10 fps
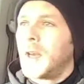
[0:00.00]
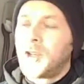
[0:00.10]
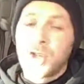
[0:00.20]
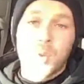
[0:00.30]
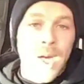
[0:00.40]

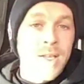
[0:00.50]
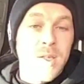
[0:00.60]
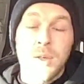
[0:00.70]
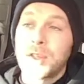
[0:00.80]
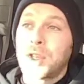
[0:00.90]
just wait
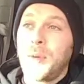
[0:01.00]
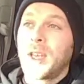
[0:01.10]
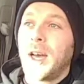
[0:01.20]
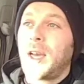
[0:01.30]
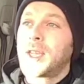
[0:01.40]
till the summer,
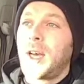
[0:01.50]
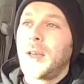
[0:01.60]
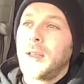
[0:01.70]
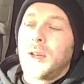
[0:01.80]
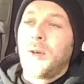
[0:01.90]
guys.
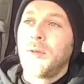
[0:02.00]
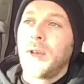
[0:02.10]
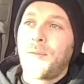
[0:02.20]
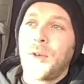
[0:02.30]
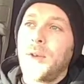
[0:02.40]

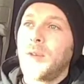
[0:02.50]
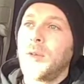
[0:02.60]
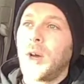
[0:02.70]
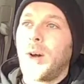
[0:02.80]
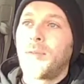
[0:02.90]
A few of
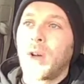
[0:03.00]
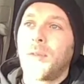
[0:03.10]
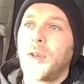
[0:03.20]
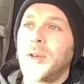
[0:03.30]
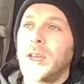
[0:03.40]
you know I've got a
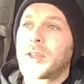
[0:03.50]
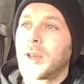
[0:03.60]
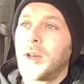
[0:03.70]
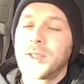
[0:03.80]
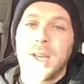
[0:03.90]
few
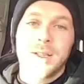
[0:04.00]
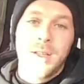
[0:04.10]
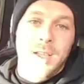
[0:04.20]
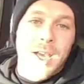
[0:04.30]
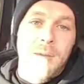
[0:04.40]
decent contacts
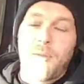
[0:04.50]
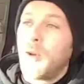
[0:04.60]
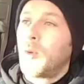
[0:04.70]
in the game through